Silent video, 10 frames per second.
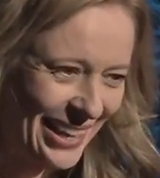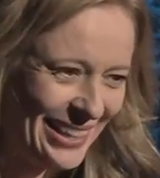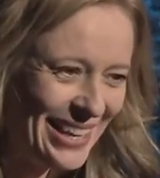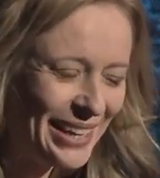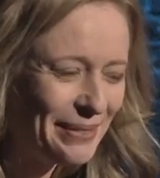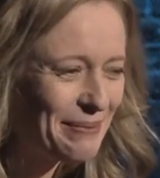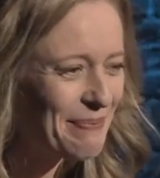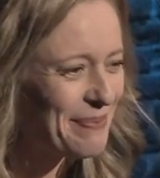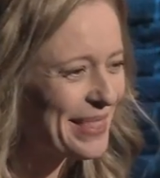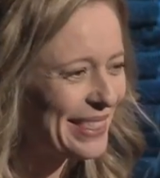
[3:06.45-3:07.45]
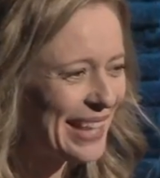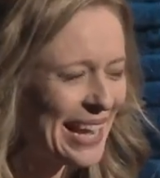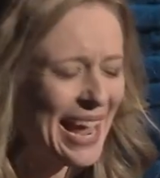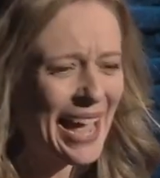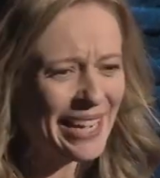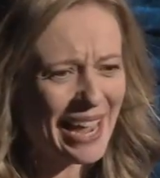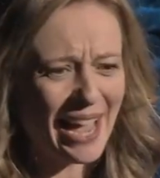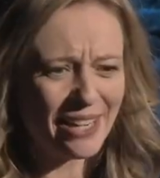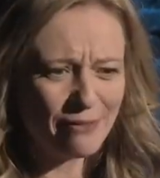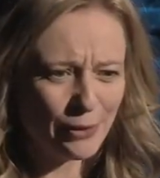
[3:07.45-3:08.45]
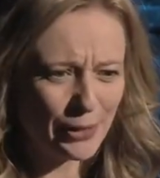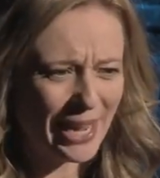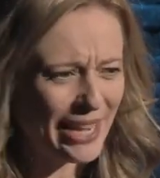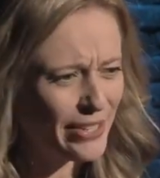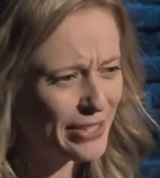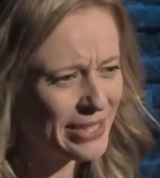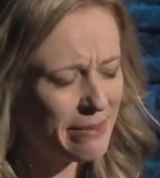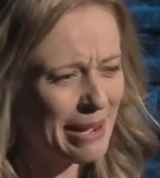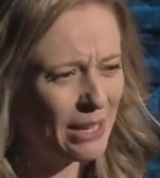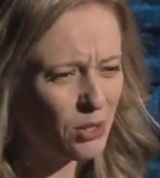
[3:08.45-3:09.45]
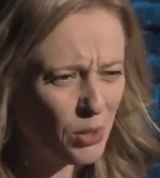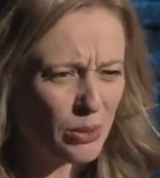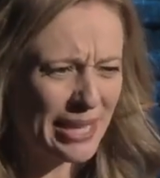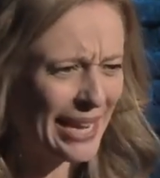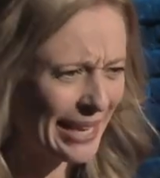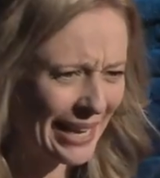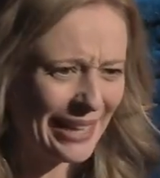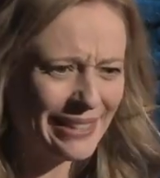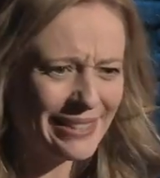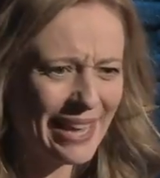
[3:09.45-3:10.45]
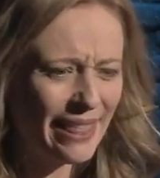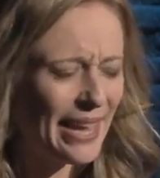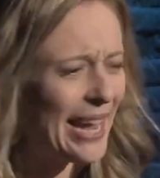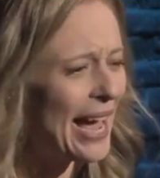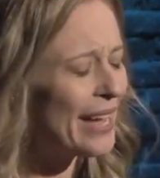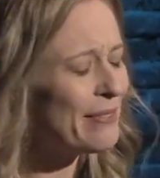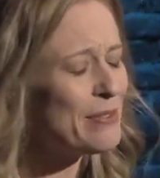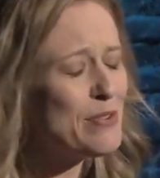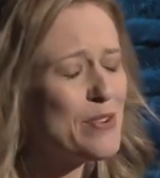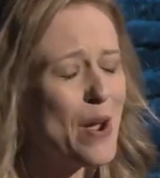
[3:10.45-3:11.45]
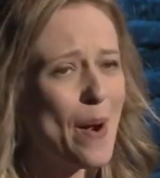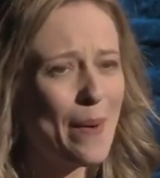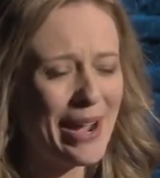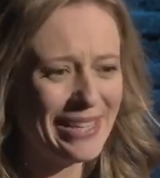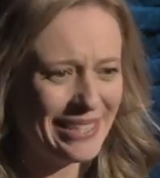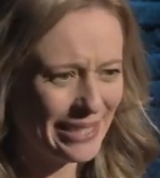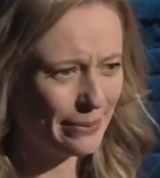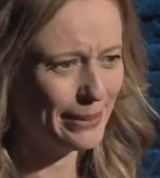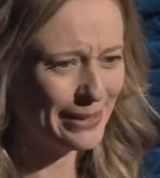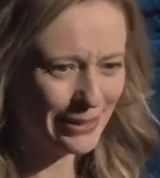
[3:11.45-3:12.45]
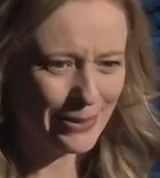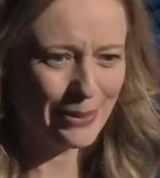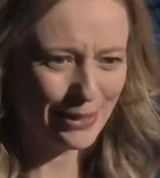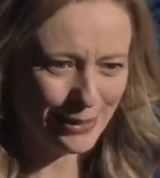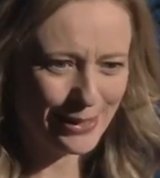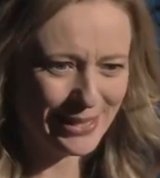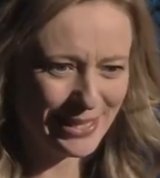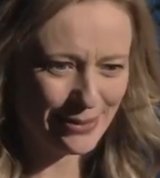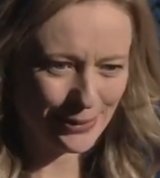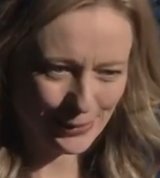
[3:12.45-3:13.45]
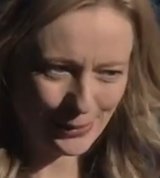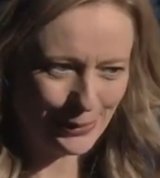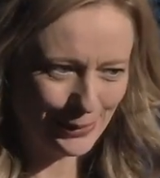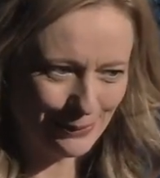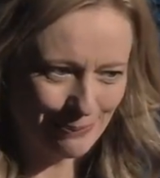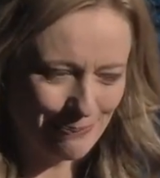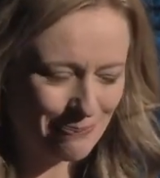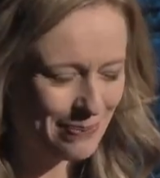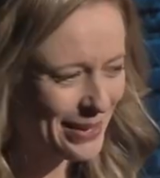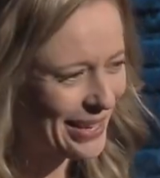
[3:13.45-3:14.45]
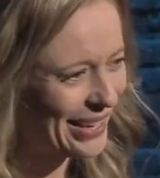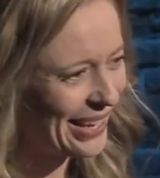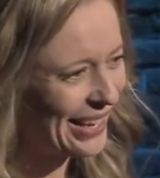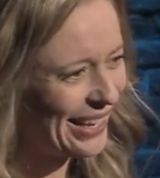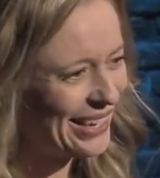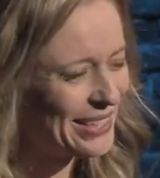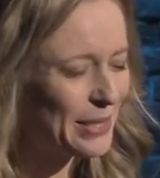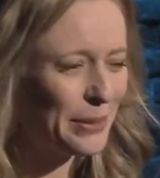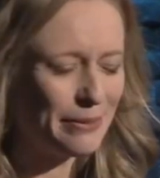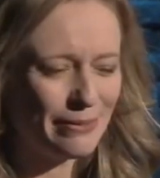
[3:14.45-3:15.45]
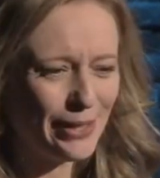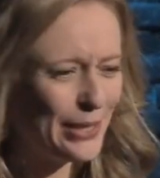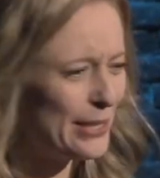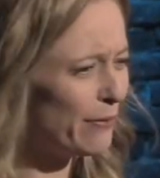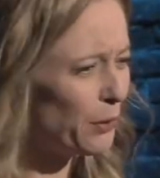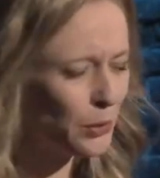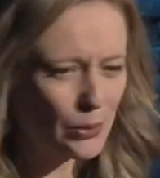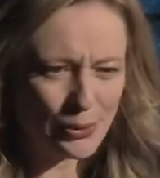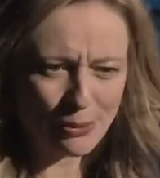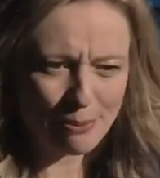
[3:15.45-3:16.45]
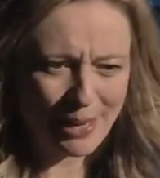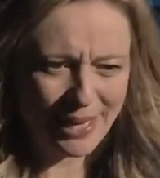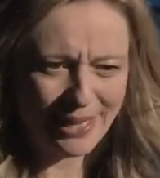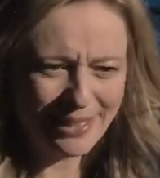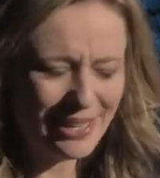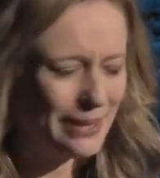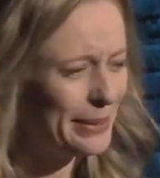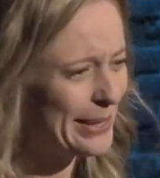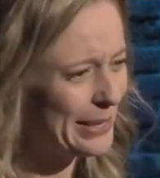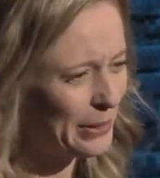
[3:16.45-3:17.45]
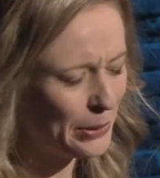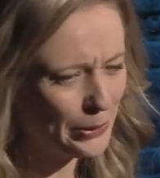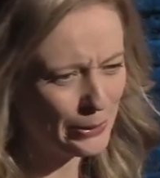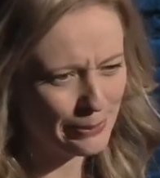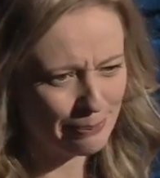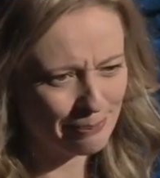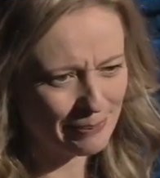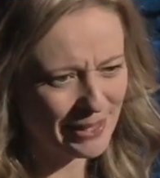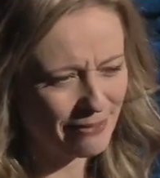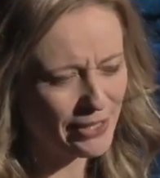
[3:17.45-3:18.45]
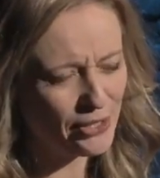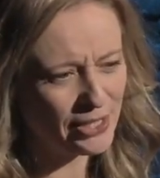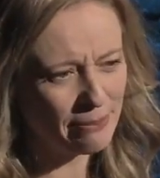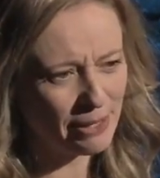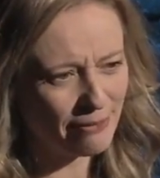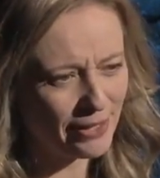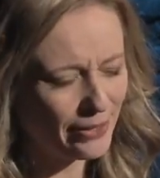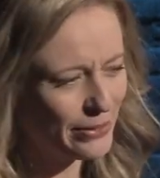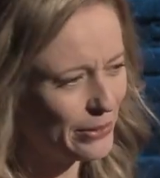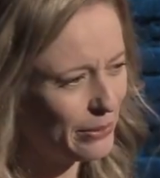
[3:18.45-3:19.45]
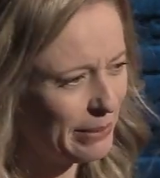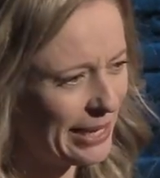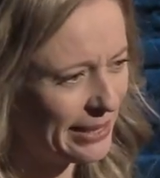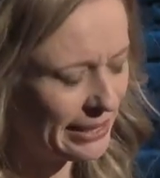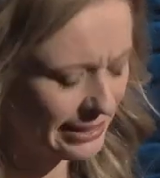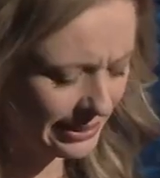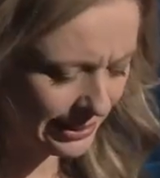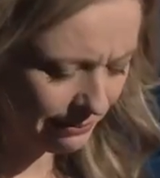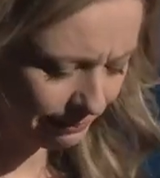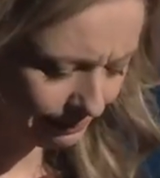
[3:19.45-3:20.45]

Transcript: Now, they hadn't had a vocation in about 2 decades, and they had no idea what to do with a 13-year-old girl. So various phone calls were made, I was sent home, and eventually my father sought me out and he said,